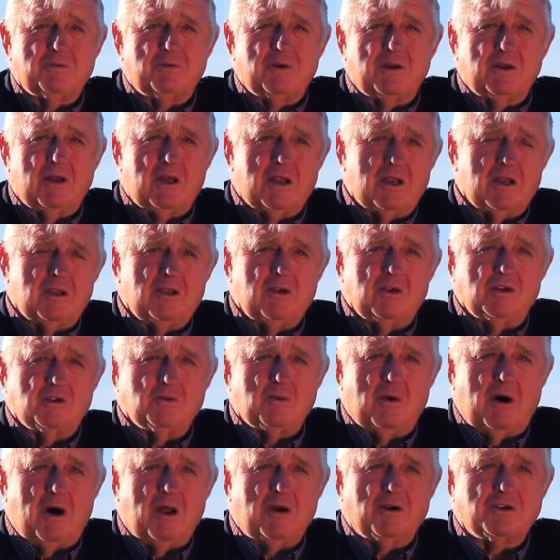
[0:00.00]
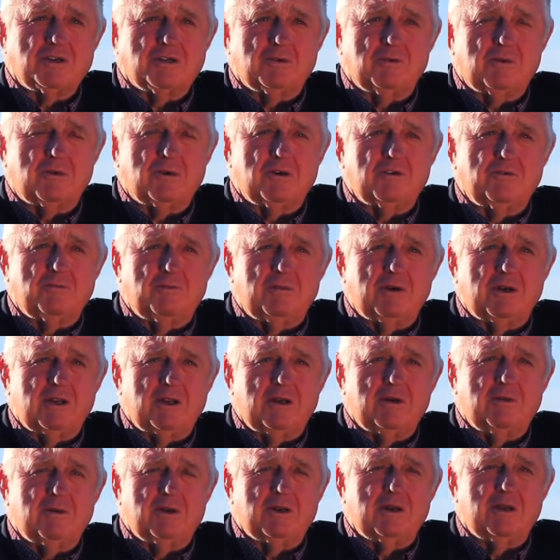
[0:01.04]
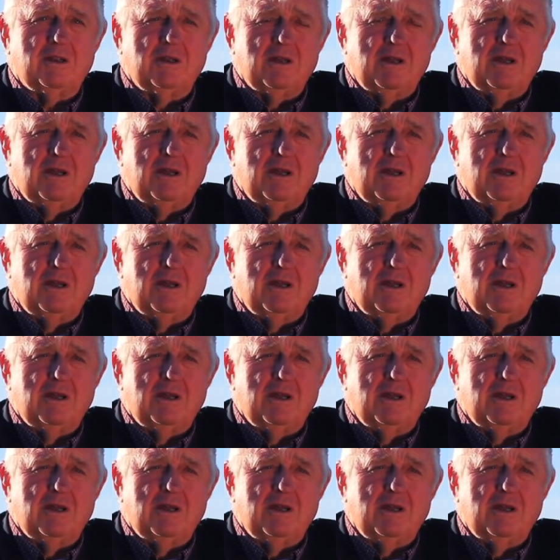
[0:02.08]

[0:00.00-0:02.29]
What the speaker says: and a huge water source, but it would